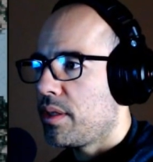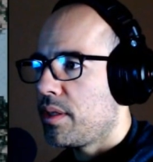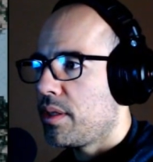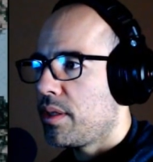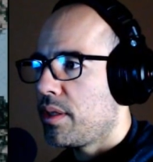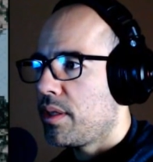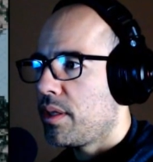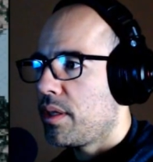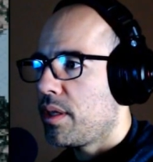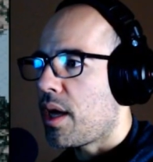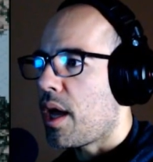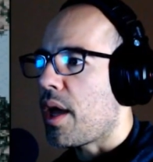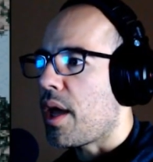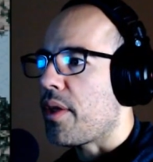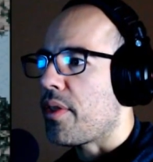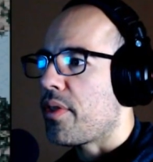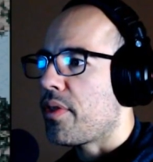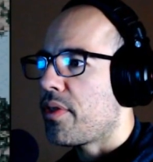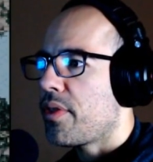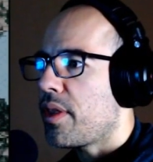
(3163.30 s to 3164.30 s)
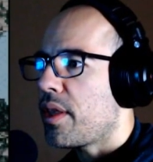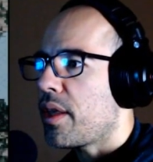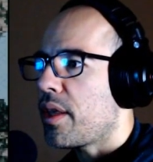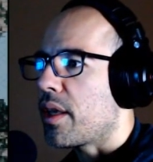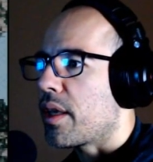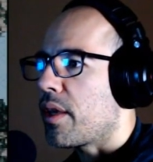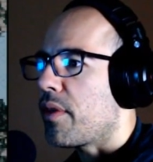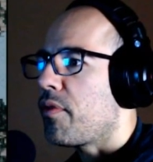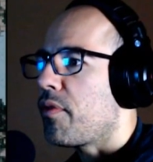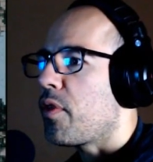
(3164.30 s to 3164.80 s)
I think if you
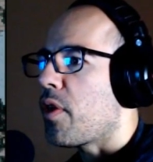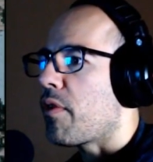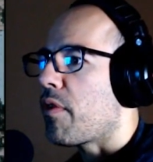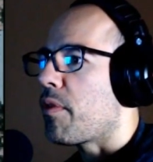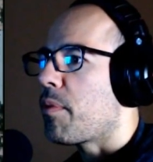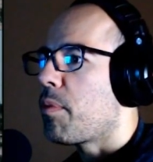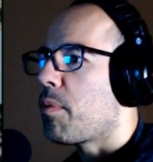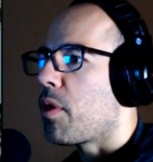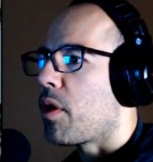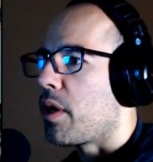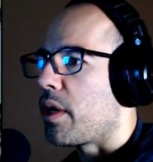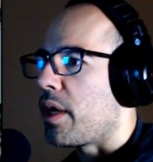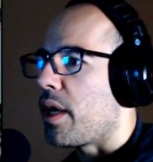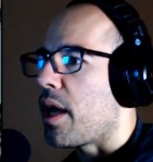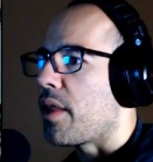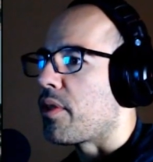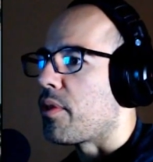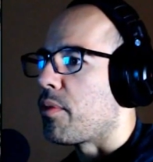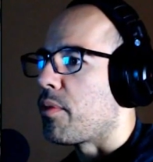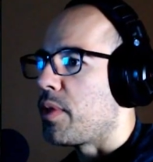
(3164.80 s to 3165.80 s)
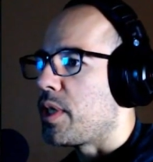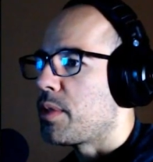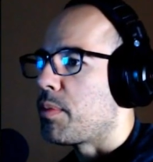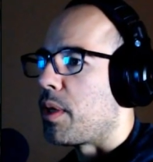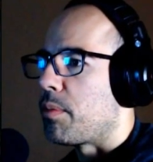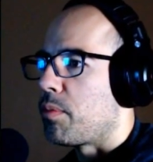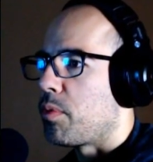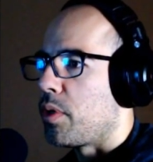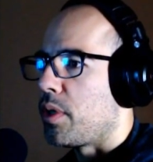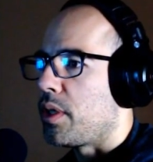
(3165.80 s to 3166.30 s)
have a party at the respawn
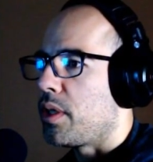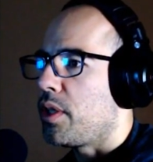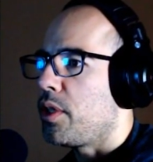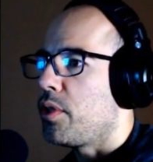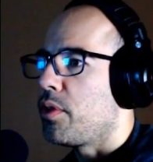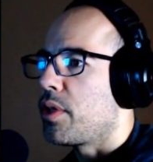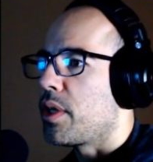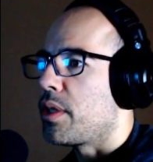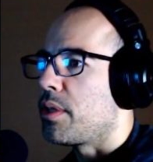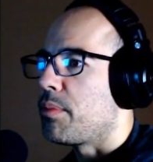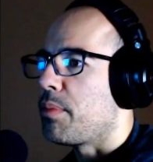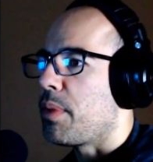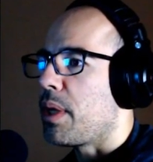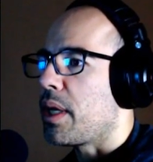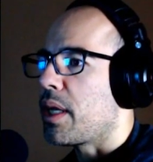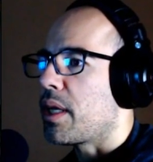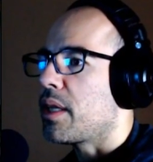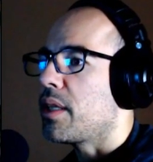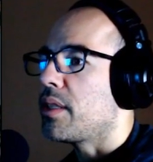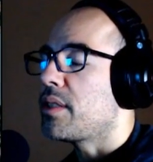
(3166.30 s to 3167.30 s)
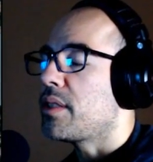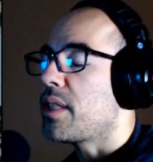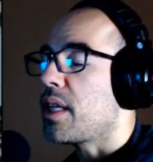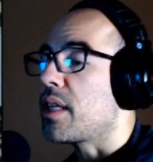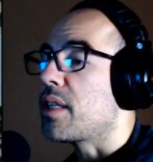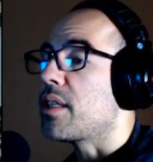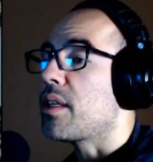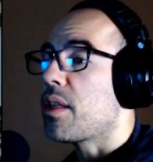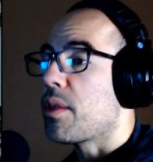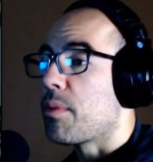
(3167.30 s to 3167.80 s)
point, you can take another
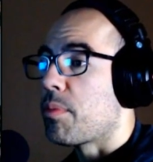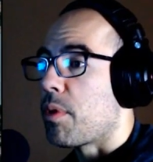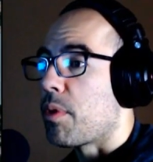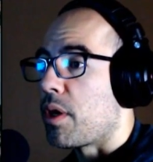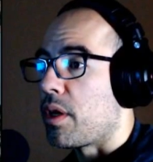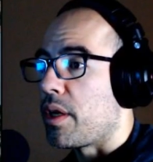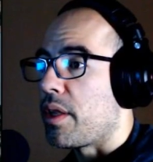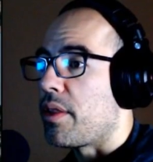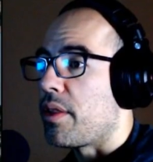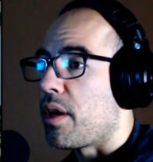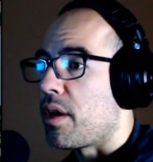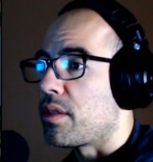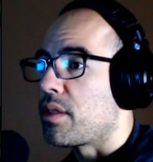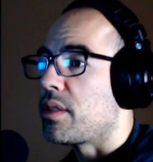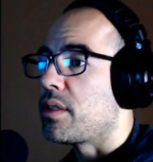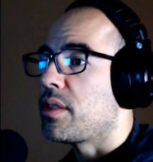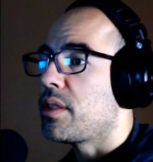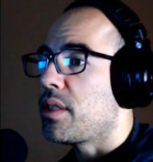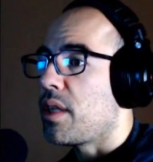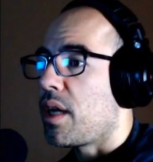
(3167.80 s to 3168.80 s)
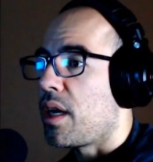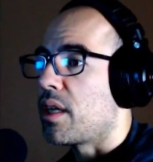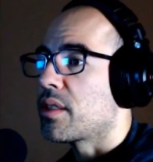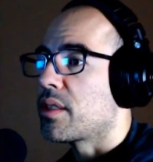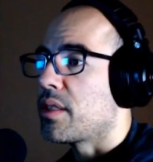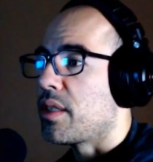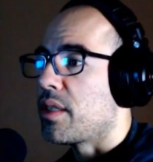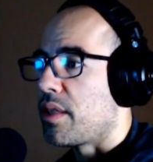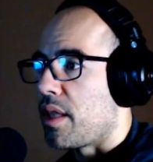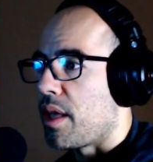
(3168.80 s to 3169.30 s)
party there to talk to
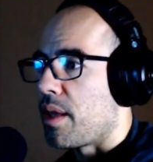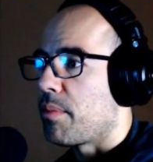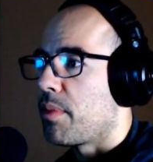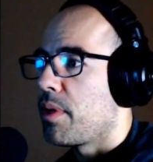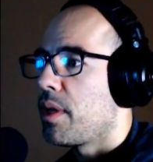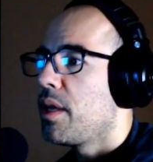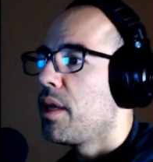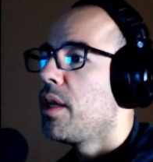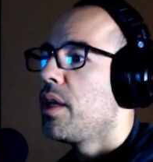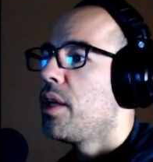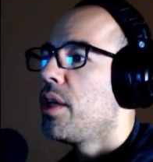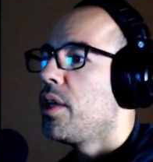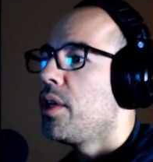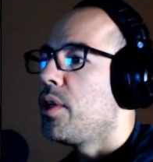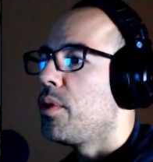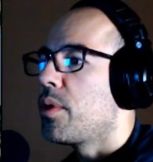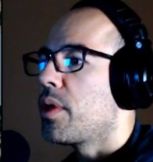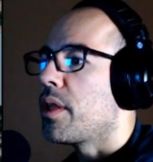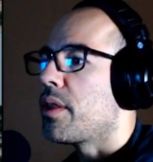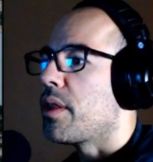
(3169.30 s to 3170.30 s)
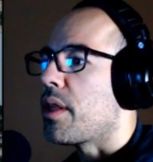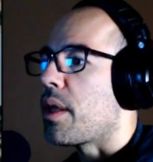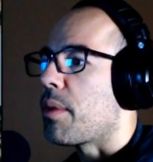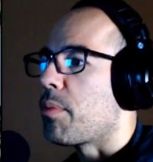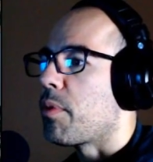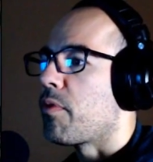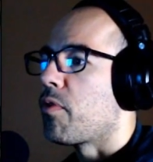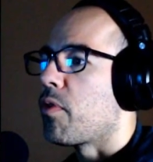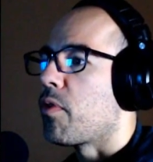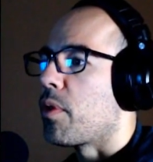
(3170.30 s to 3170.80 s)
them. You can then
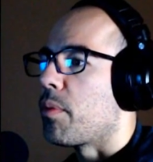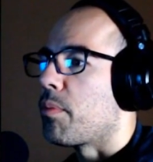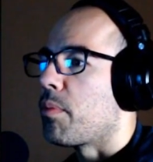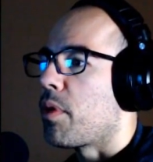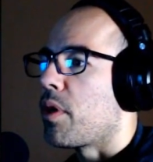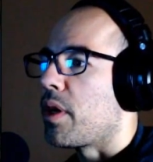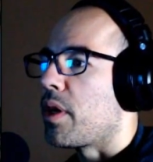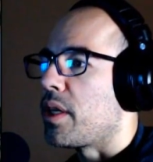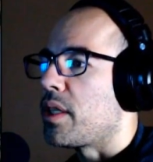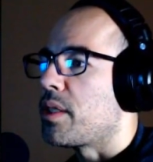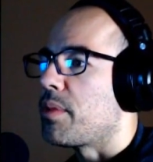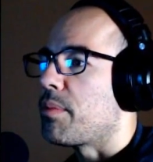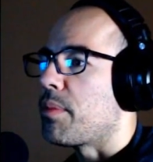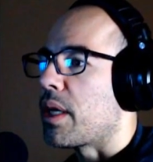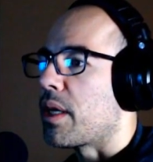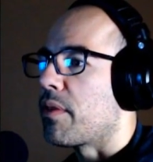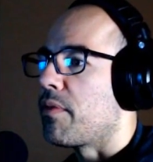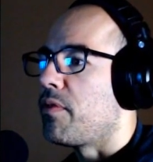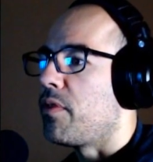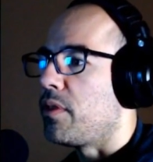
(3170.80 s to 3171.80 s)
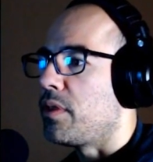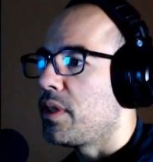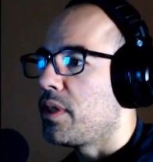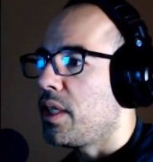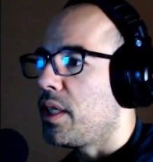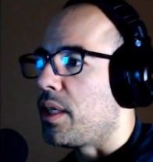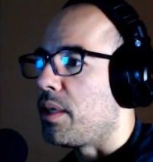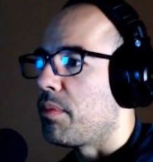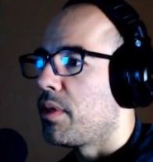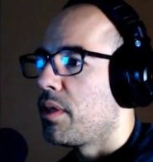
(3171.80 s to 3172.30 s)
perform party to make a full team.
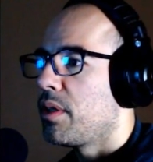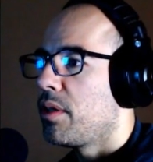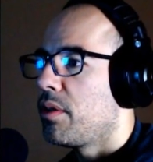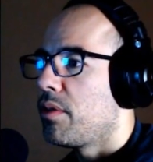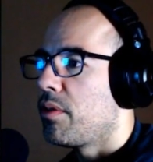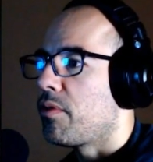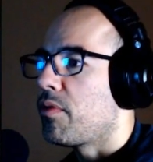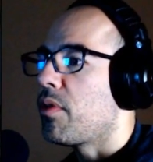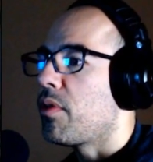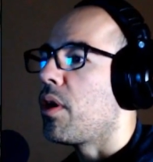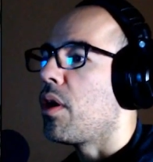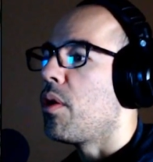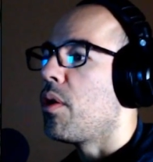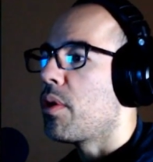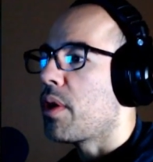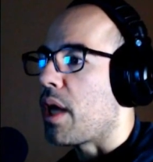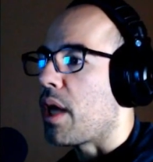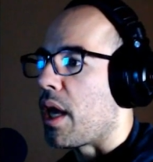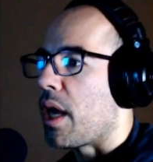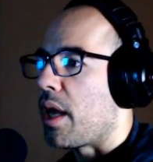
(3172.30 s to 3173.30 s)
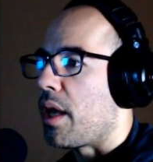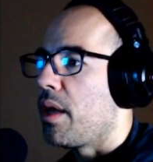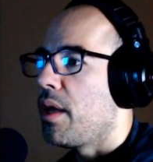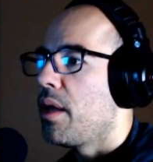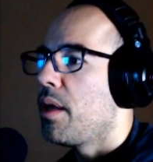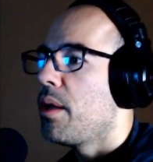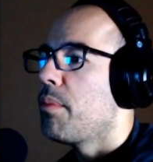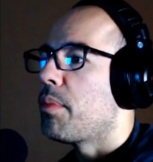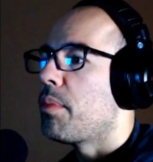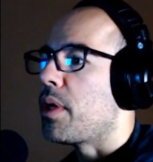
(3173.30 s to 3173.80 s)
Okay,
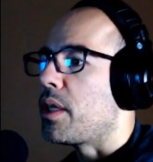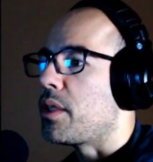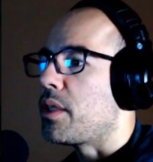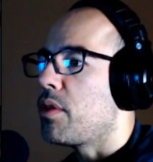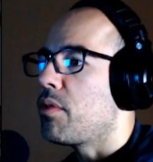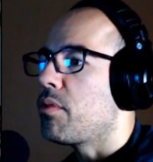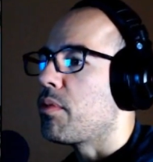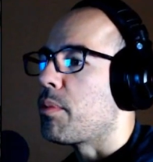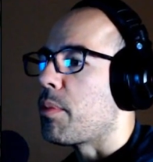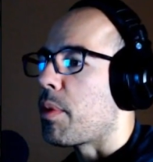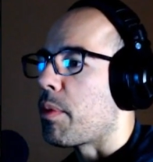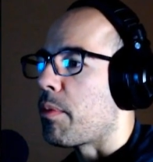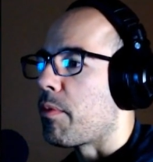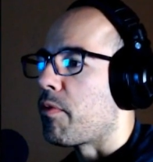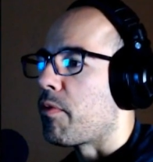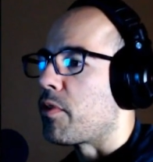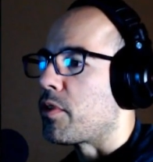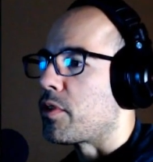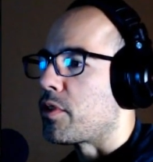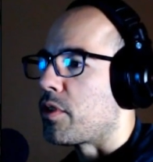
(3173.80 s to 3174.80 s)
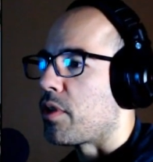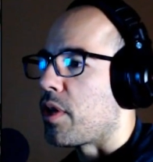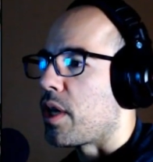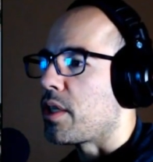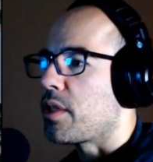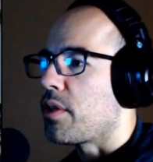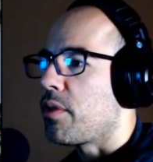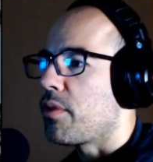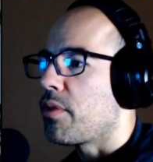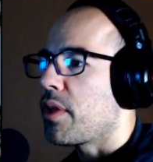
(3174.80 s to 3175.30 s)
but I don't remember for sure. I don't think
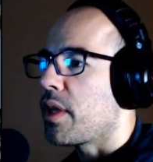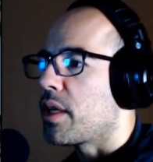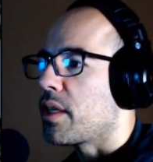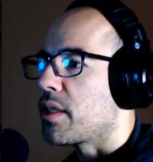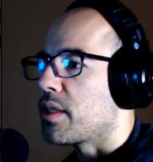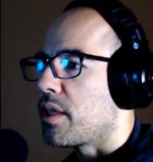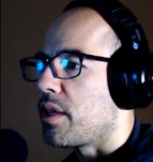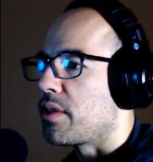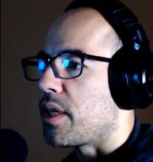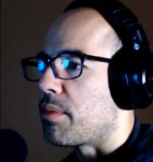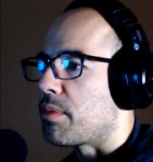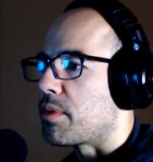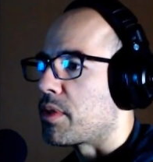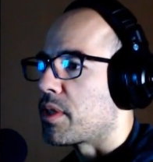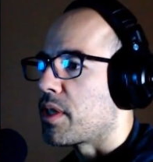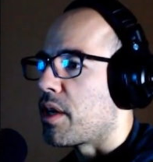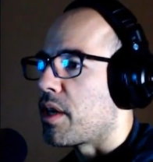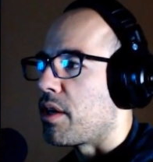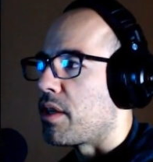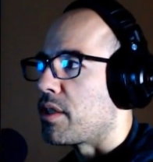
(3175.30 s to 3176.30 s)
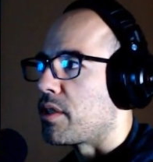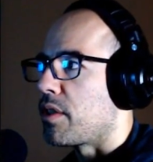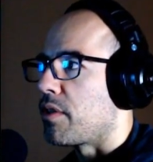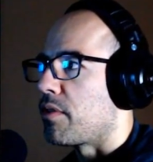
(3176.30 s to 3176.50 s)
his health damage carries over.